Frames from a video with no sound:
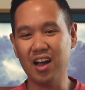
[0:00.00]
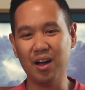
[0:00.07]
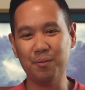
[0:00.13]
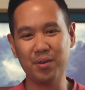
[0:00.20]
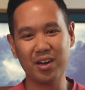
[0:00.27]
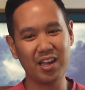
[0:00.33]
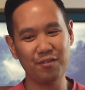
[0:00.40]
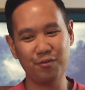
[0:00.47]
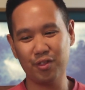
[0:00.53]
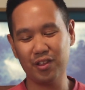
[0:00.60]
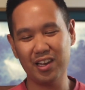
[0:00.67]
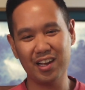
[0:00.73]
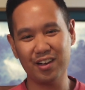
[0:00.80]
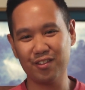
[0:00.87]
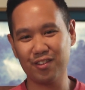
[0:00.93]
But again, for the
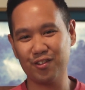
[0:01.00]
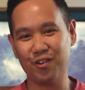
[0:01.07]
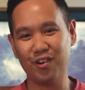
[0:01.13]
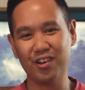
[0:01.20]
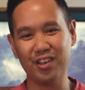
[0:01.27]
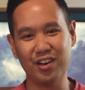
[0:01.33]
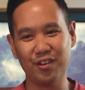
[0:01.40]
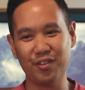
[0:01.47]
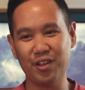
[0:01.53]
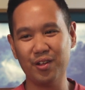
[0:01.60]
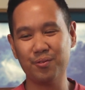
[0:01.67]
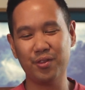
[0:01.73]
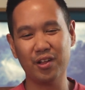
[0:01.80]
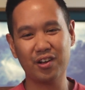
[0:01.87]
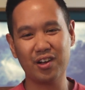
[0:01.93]
Lego store,
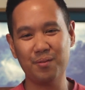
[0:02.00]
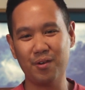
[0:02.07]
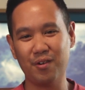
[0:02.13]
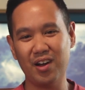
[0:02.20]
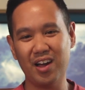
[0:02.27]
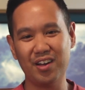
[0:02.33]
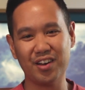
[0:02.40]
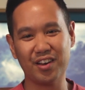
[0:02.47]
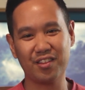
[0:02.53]
they'll come around.